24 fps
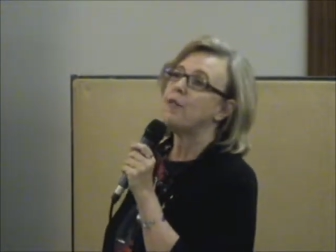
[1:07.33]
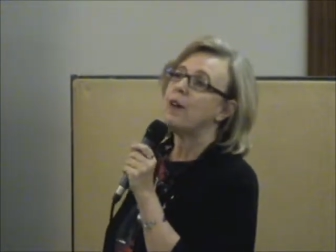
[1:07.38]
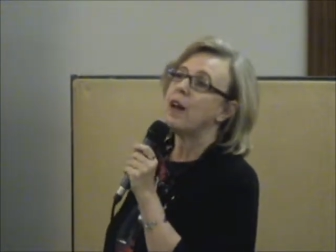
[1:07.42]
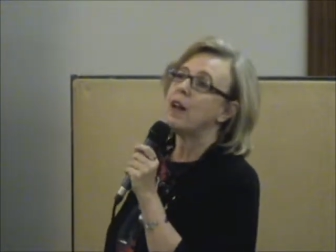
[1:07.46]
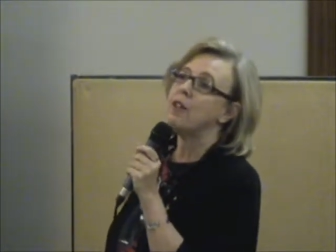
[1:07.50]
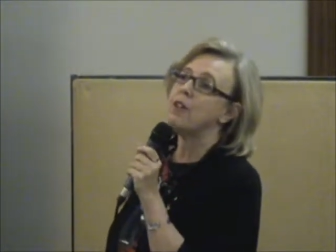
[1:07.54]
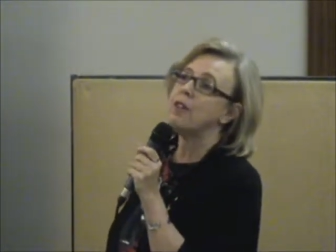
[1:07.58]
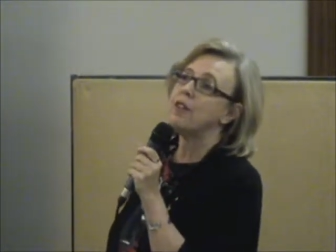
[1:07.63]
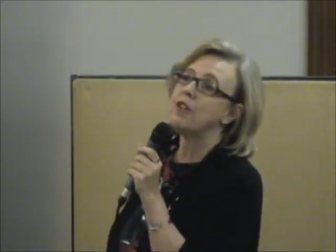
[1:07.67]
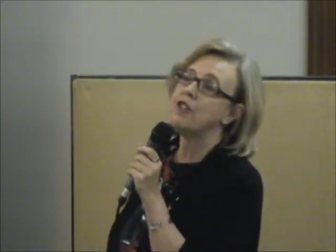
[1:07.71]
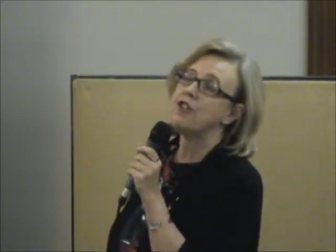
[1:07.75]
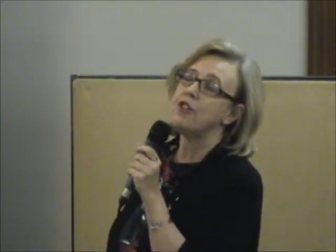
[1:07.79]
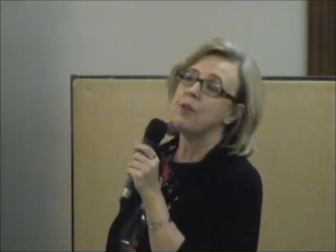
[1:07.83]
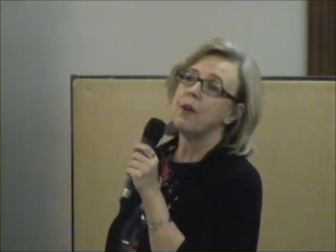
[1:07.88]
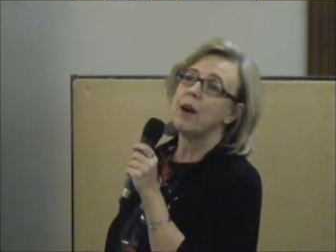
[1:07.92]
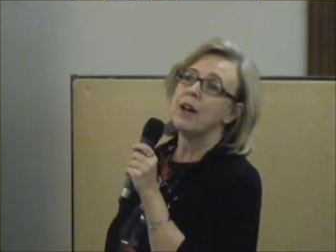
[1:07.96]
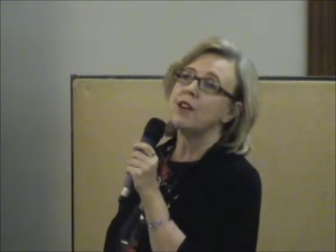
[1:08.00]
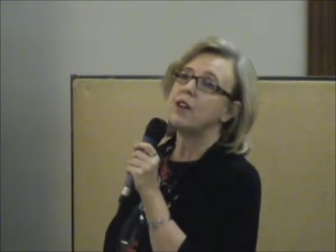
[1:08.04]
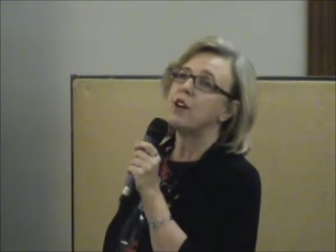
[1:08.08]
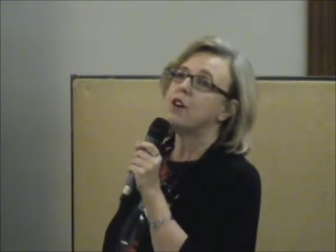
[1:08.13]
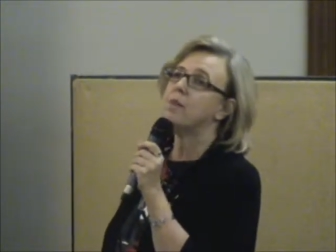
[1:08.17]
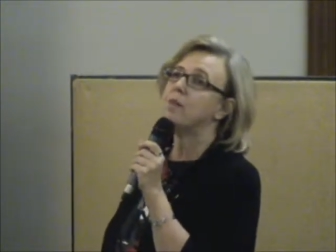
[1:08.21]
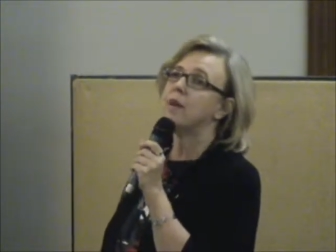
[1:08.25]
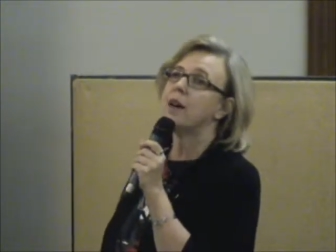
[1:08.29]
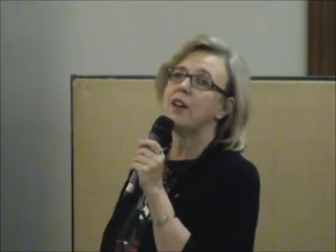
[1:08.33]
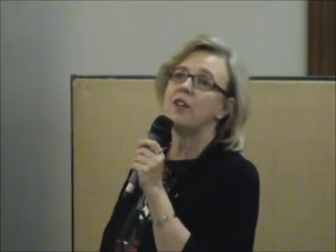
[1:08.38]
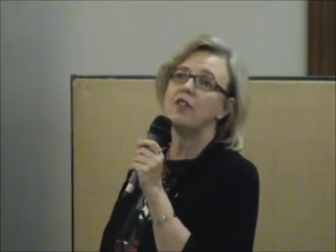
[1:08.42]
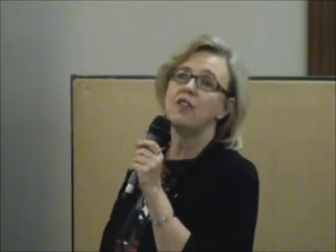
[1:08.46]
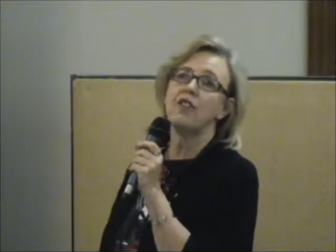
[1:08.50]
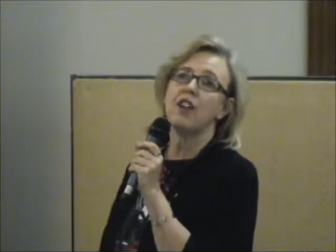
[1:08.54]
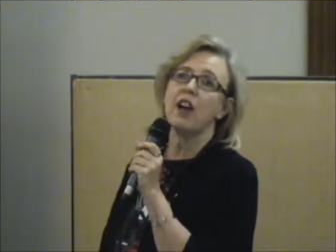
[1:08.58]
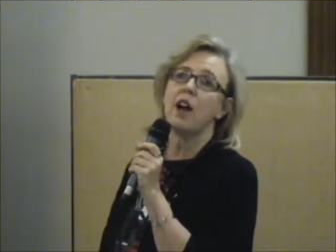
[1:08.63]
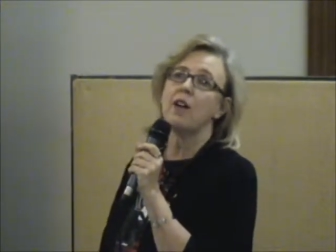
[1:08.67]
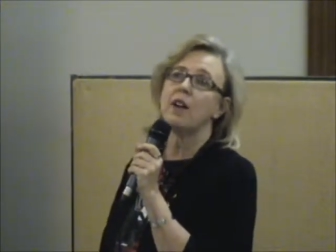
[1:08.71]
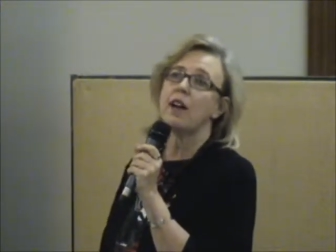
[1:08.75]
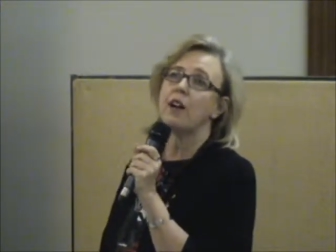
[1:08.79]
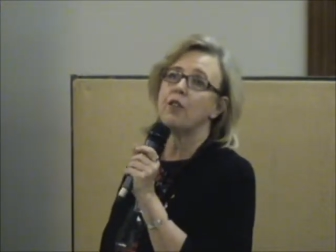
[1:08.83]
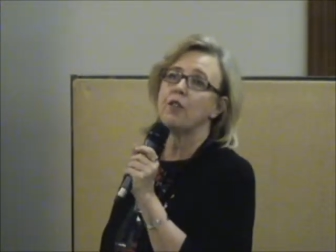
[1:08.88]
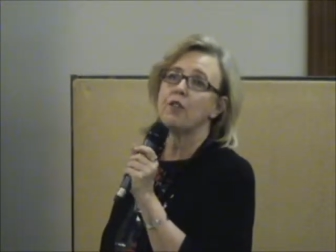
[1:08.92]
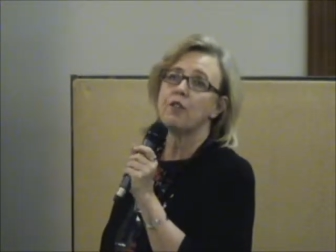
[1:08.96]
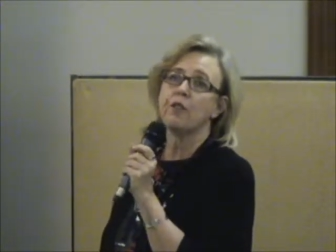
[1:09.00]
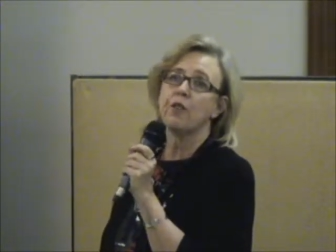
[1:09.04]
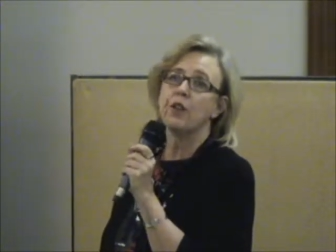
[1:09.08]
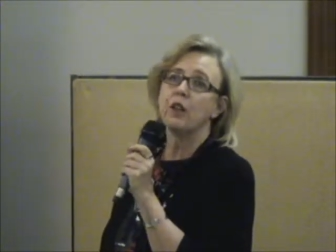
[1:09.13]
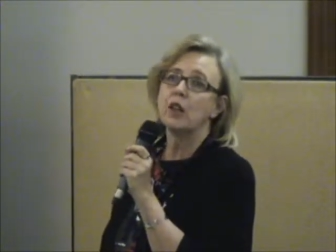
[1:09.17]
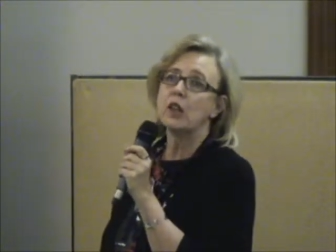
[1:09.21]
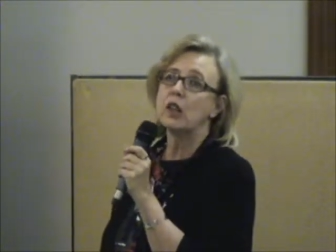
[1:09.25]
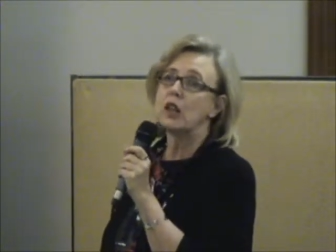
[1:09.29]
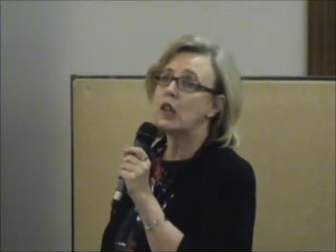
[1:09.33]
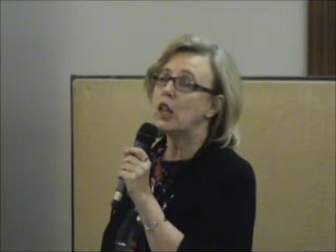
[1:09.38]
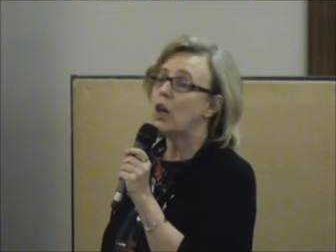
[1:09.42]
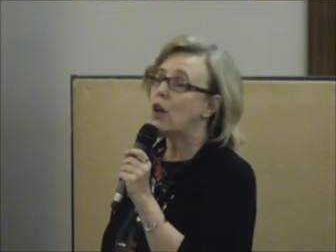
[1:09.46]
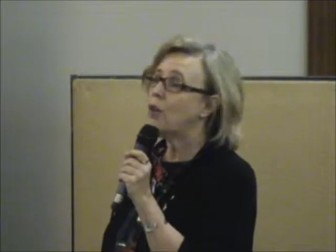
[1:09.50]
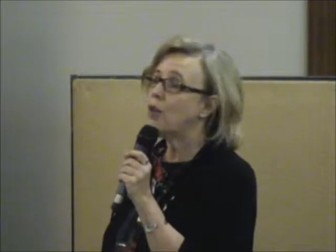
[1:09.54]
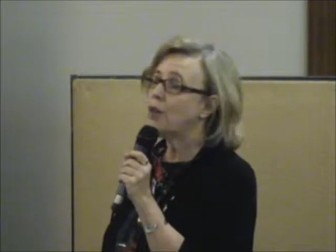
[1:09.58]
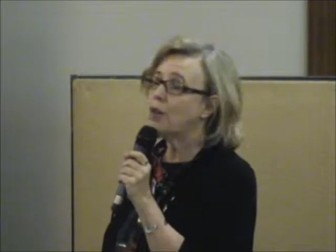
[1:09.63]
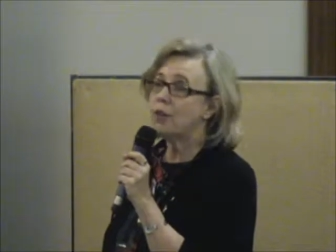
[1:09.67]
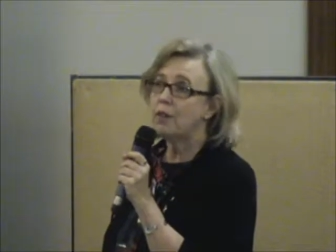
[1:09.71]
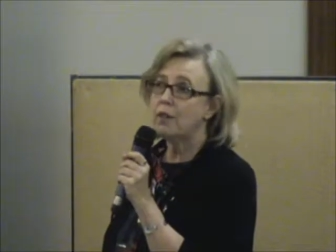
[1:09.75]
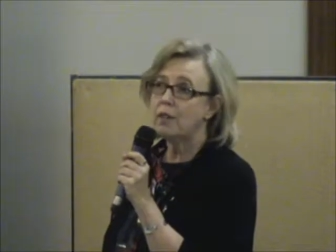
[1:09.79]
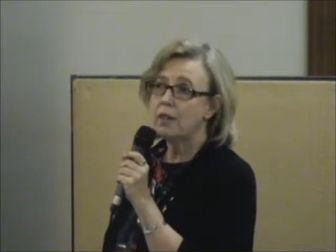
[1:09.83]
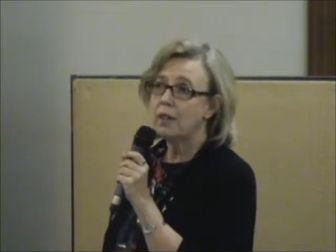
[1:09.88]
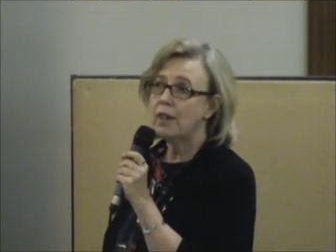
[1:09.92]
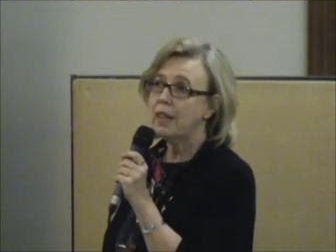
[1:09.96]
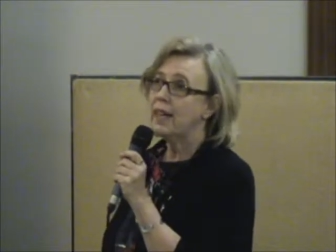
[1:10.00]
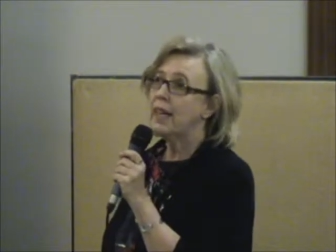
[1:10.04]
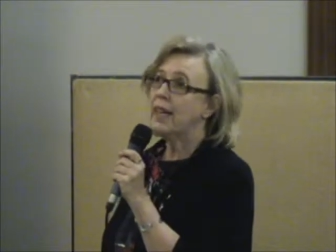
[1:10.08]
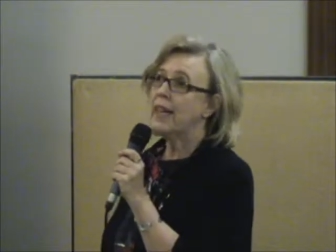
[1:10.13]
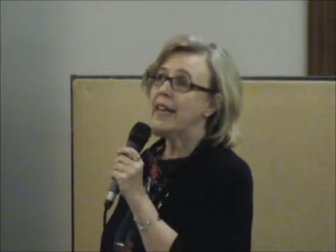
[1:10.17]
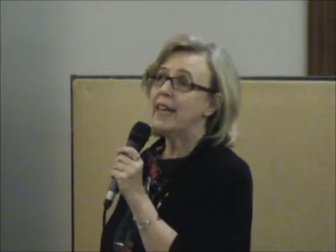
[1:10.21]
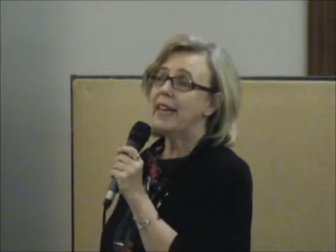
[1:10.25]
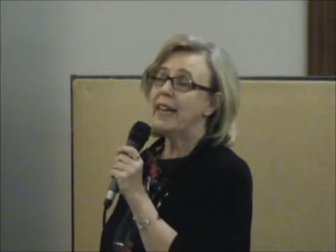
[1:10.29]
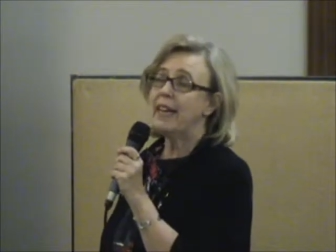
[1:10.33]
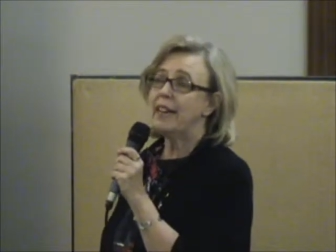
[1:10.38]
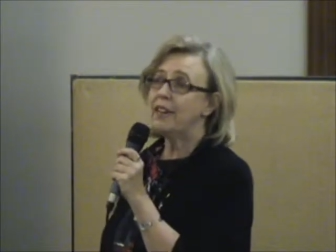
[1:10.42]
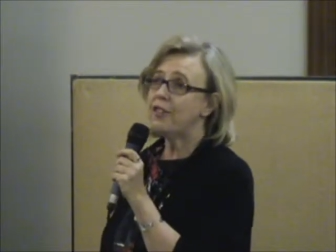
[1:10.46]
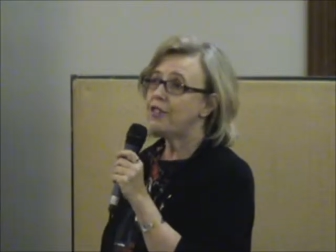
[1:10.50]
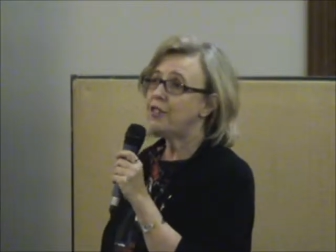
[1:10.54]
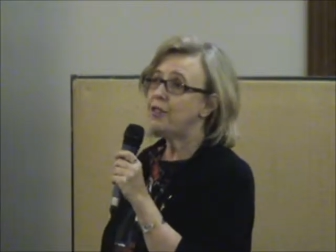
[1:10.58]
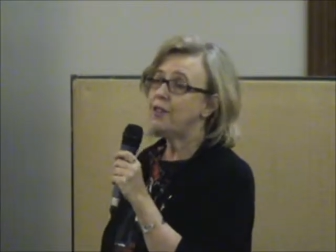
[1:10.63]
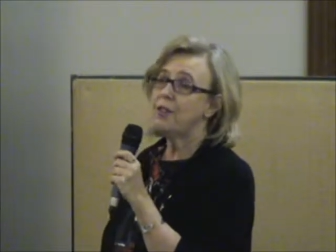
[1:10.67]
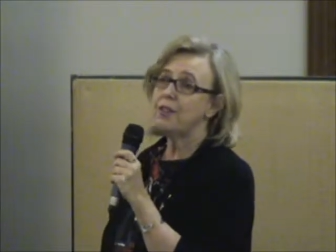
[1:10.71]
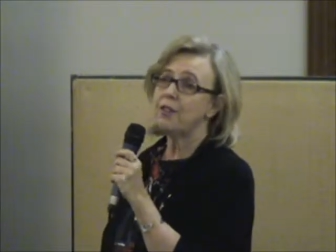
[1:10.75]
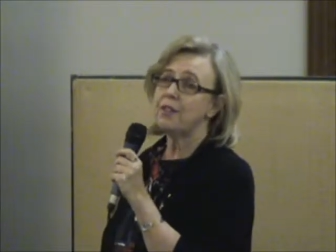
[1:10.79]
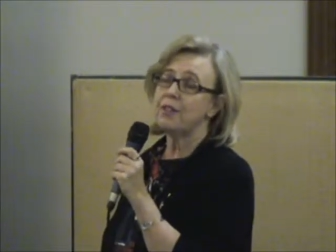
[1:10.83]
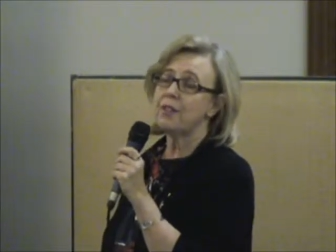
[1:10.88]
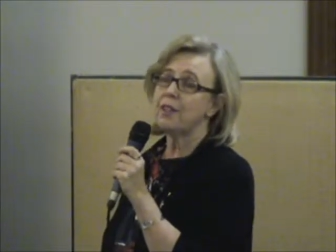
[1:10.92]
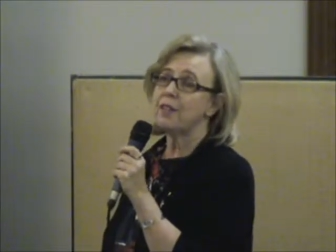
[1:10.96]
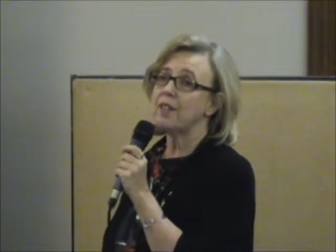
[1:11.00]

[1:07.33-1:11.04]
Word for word: federal issue. I don't mind shout outs for local issues.